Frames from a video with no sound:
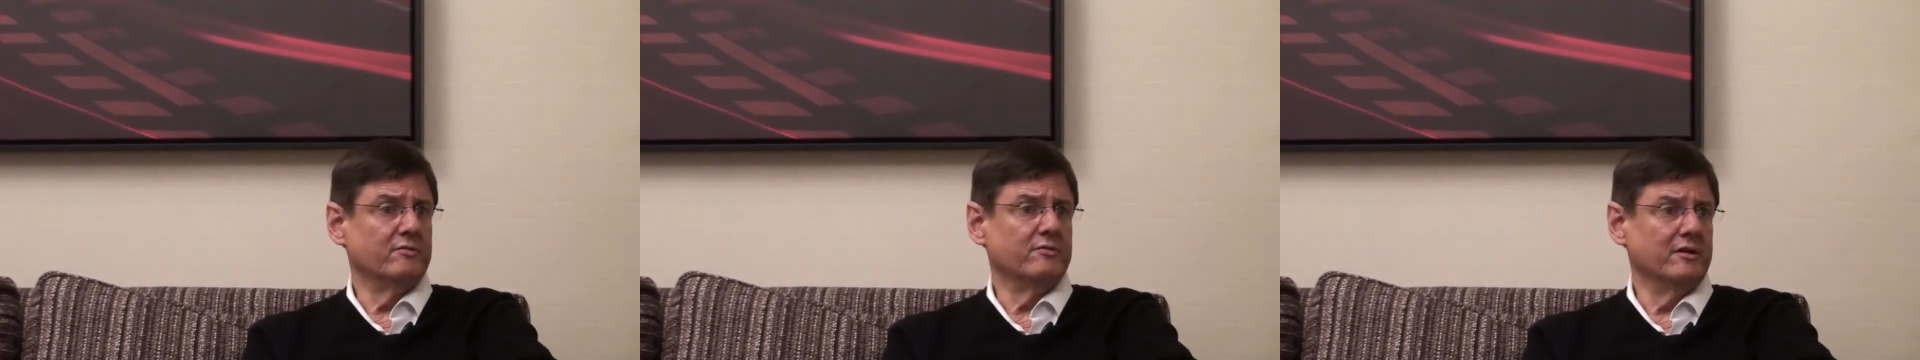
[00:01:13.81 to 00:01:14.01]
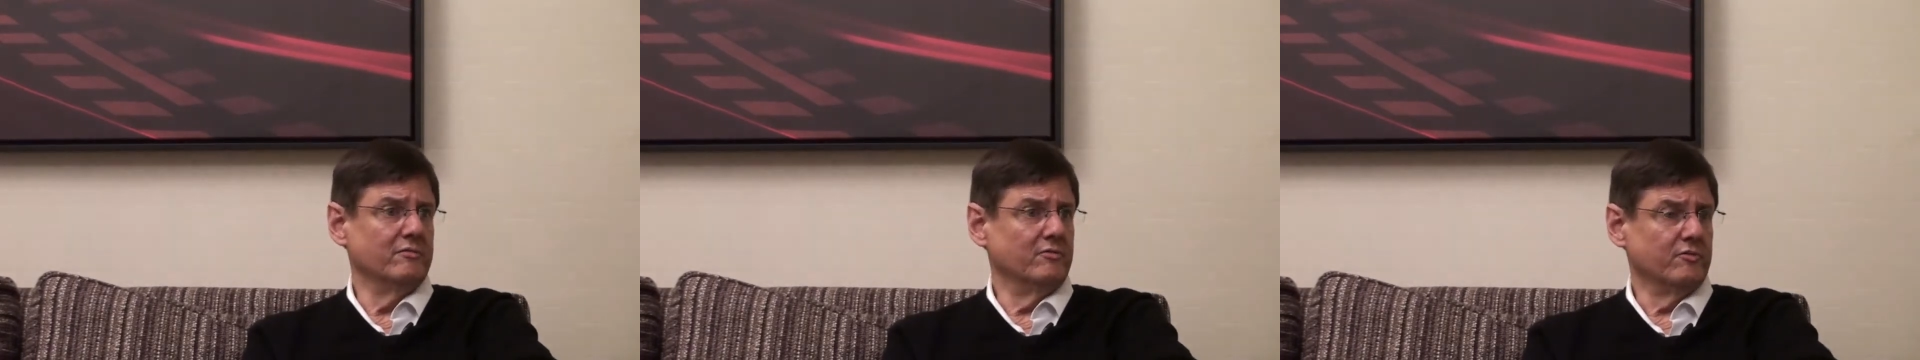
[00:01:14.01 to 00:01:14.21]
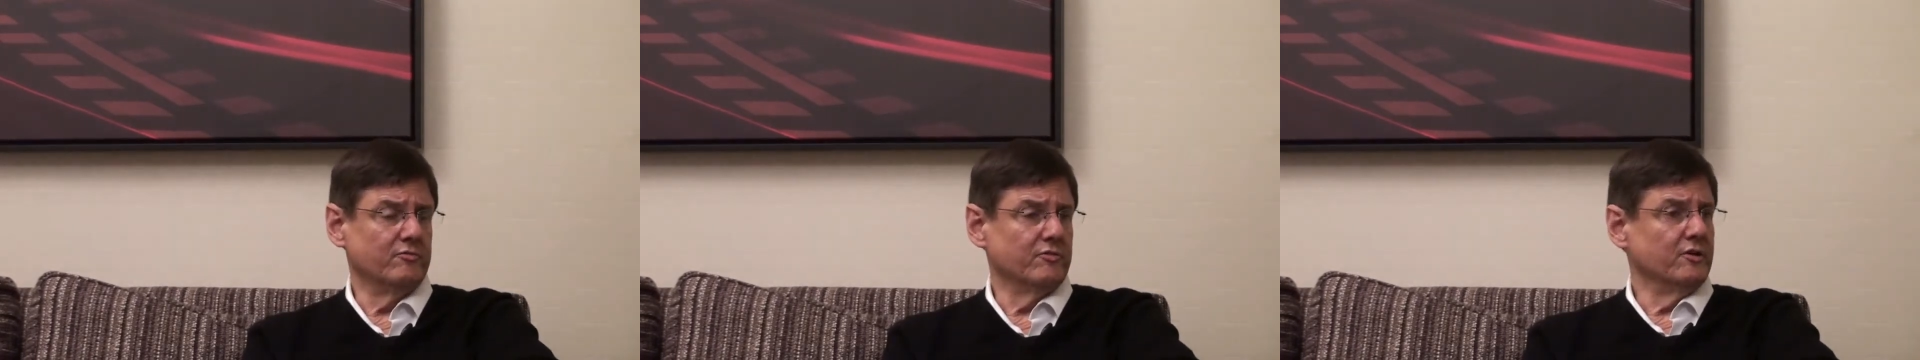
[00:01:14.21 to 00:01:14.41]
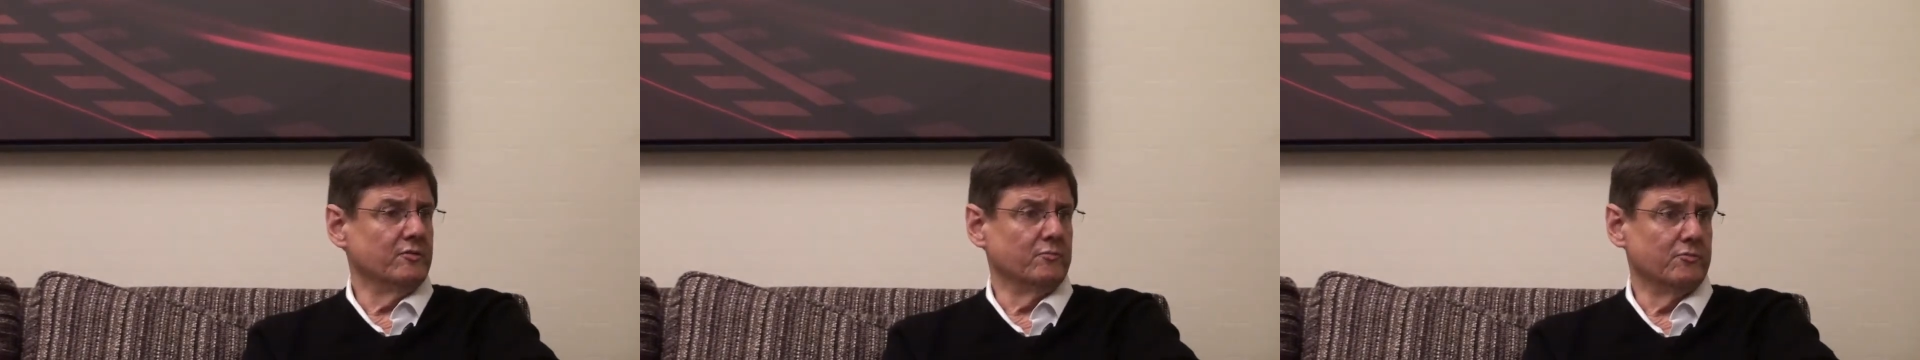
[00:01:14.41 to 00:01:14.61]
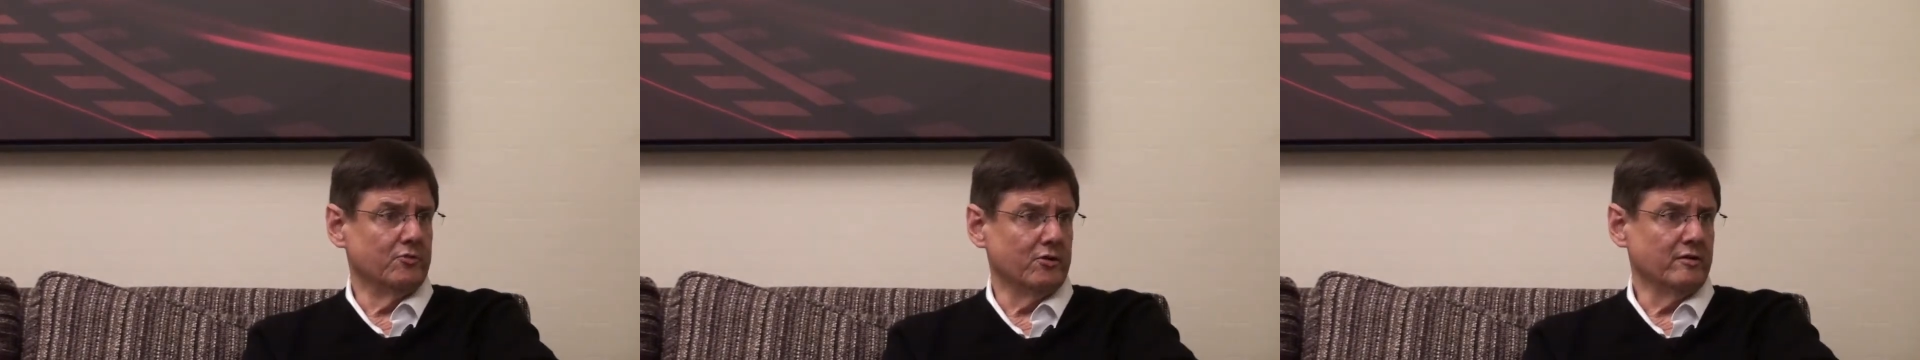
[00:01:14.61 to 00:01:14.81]
TV,
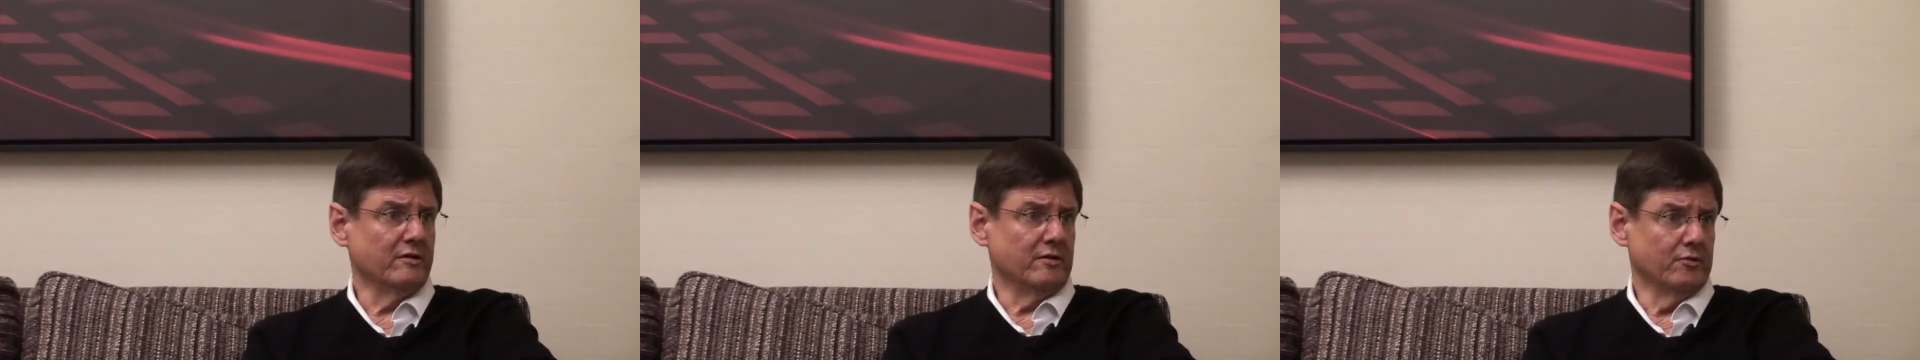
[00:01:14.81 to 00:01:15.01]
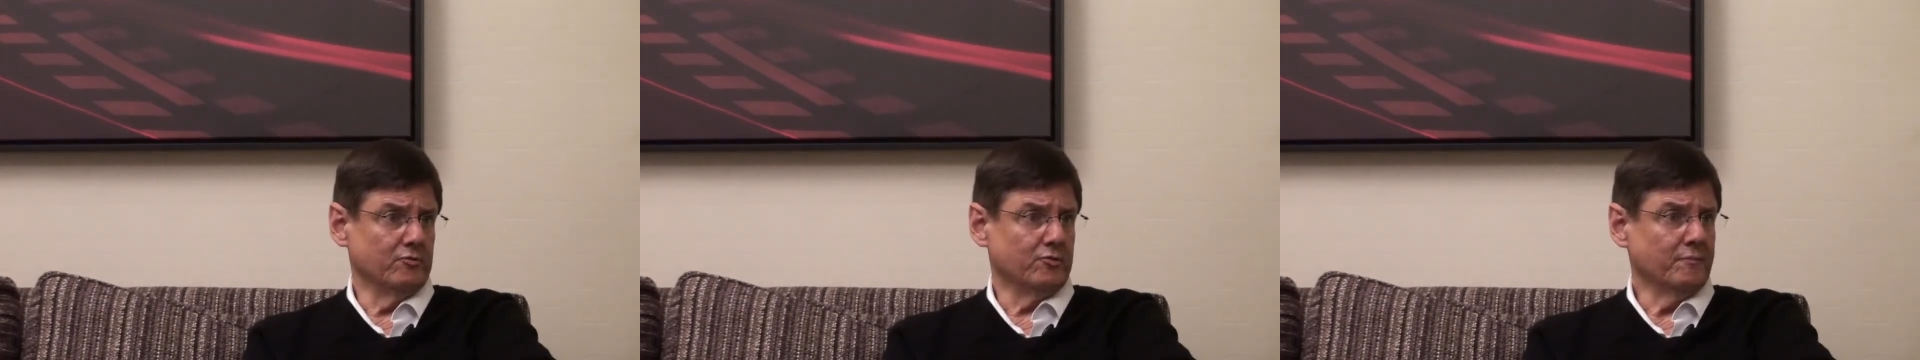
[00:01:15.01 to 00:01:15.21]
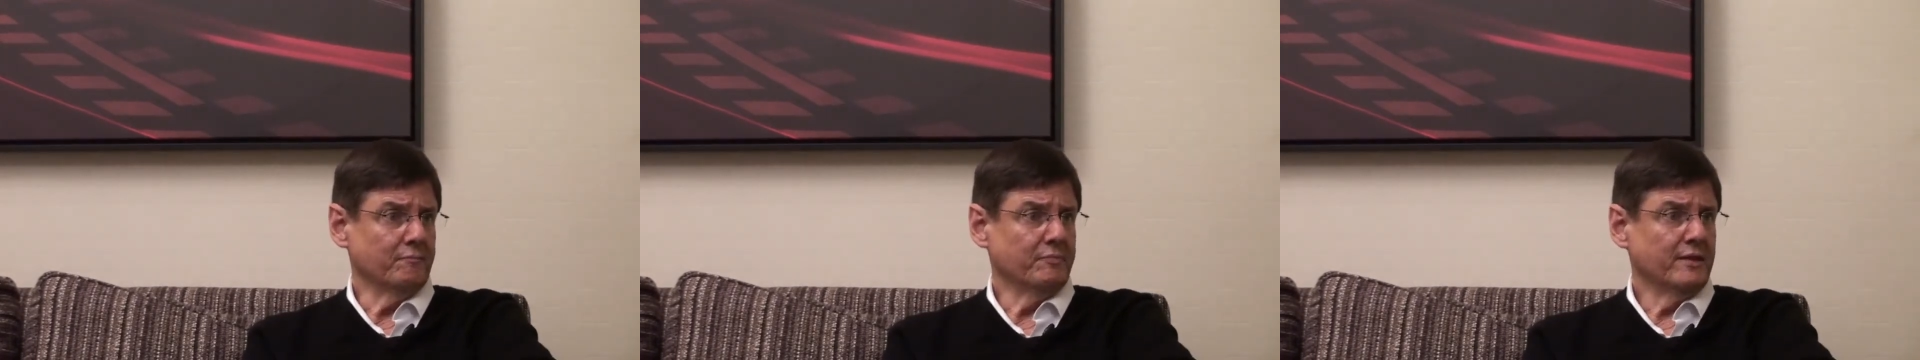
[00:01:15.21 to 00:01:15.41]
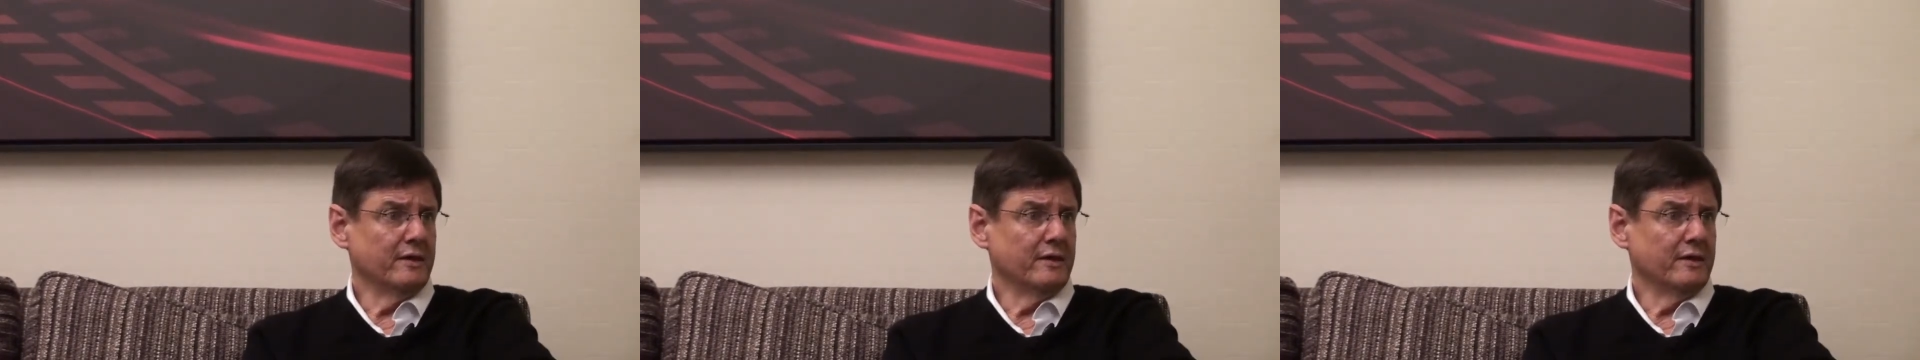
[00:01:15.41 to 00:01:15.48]
film journalism,